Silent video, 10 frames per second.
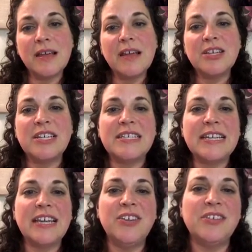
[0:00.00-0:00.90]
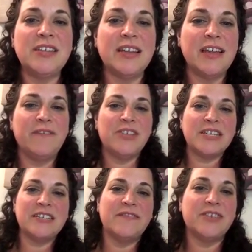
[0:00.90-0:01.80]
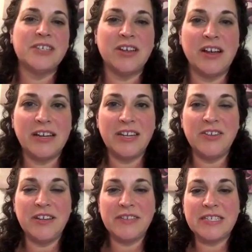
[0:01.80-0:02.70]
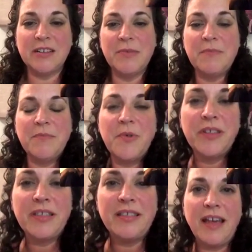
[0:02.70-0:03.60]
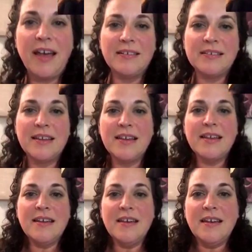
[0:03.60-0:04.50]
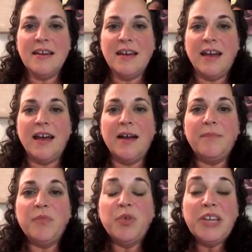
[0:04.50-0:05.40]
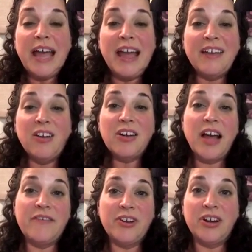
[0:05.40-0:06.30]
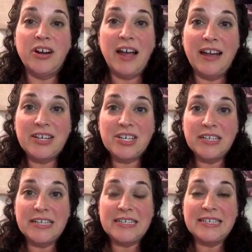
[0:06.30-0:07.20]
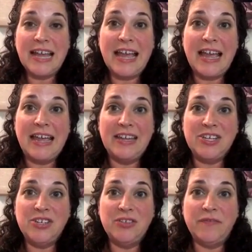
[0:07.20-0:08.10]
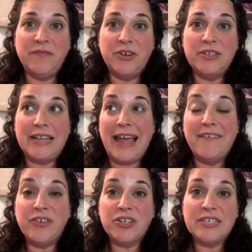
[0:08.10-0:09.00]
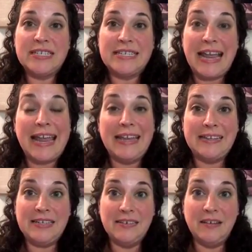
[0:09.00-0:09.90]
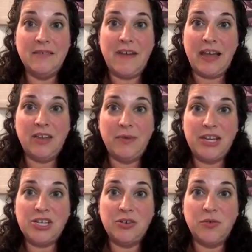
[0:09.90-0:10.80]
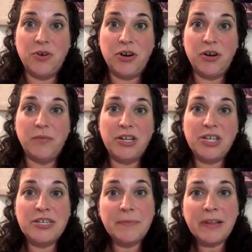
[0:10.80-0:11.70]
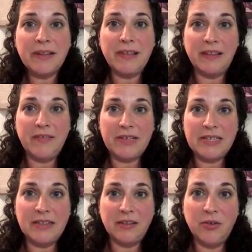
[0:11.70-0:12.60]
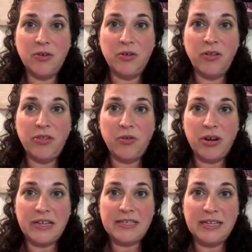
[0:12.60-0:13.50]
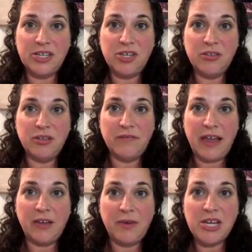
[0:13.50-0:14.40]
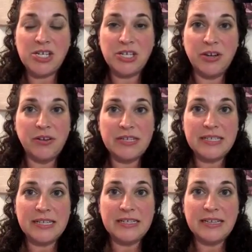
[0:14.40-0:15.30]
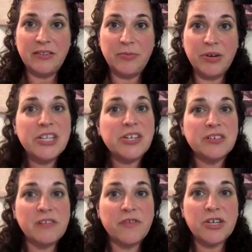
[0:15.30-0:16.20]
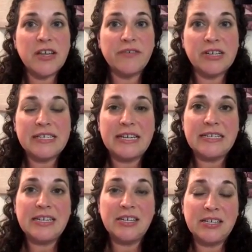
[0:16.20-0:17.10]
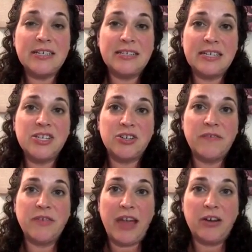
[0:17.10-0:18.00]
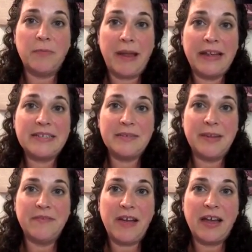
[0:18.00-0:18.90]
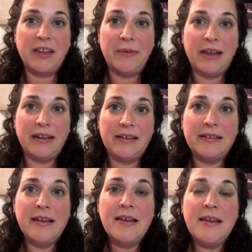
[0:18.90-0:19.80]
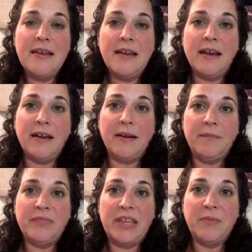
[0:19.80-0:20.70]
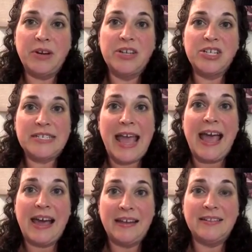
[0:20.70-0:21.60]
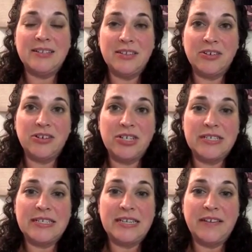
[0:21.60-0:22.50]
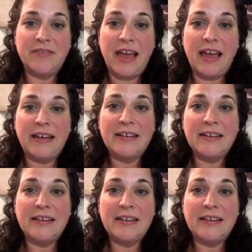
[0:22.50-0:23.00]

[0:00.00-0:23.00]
Jason, can you tell if you're still on, can you give us a little bit more than that? Well, yeah, and our governor actually today issued the first ever state evacuation order, which typically they leave it to the local authorities to issue the evacuation notices, and they're pretty sure it's the first ever in state's history for the Outer Banks to be evacuated. He wanted to just add to the urgency of that.